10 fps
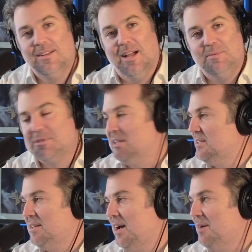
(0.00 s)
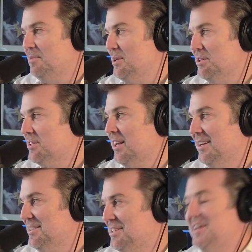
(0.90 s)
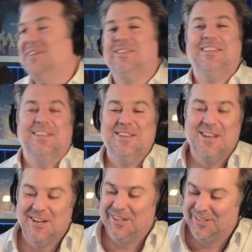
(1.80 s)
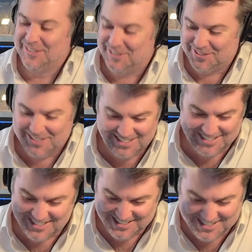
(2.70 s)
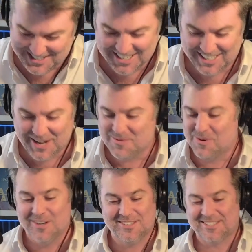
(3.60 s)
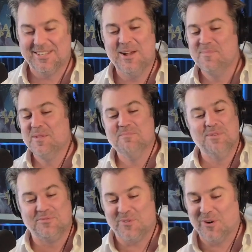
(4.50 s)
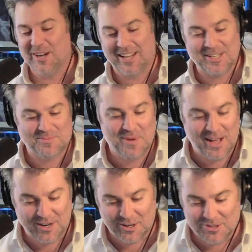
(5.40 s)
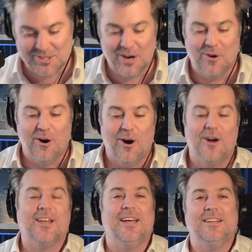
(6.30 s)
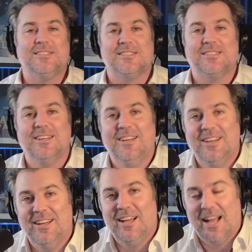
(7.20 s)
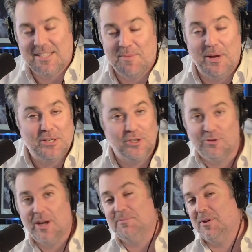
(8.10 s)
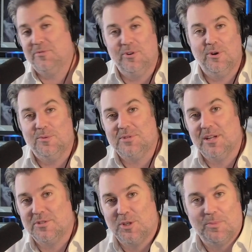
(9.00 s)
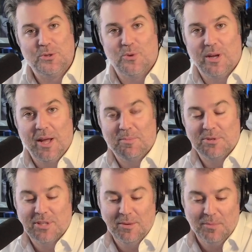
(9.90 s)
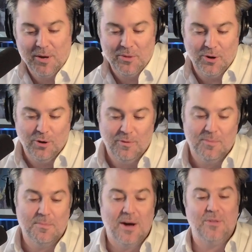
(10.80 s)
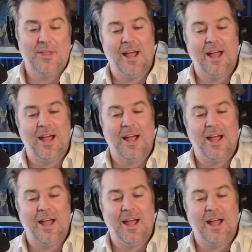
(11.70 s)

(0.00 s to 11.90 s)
I'm just going to stop and just get into the news. This is going to get worse before it gets better. So August, as I mentioned, great month for new home sales, jumping 28% month over month.